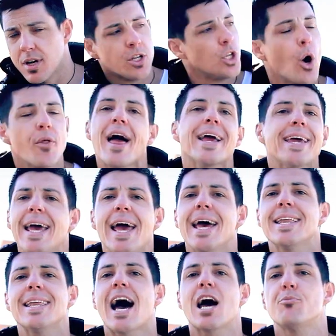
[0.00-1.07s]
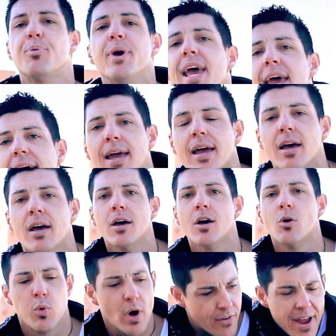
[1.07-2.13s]
No, that cannot be.
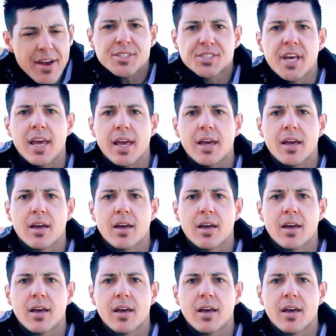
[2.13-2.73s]
Where is he?